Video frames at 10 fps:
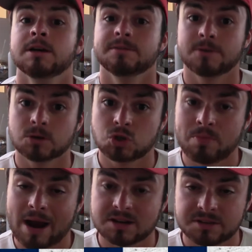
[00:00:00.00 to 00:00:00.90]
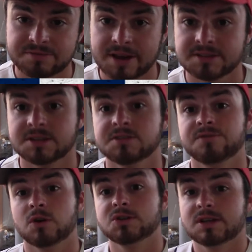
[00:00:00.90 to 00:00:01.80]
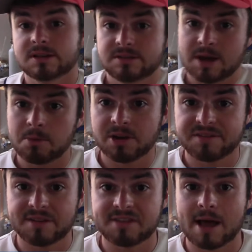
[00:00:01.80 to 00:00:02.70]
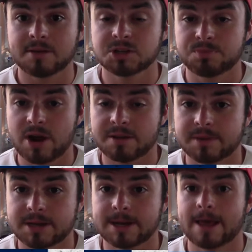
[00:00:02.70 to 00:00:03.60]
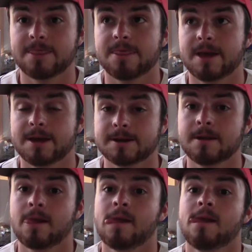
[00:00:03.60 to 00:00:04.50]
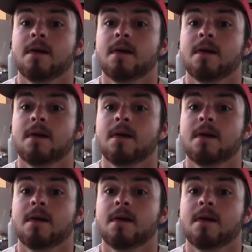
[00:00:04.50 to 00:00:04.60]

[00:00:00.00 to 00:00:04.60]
First two batters he faces. First, a double given up to Alex Bregman, and then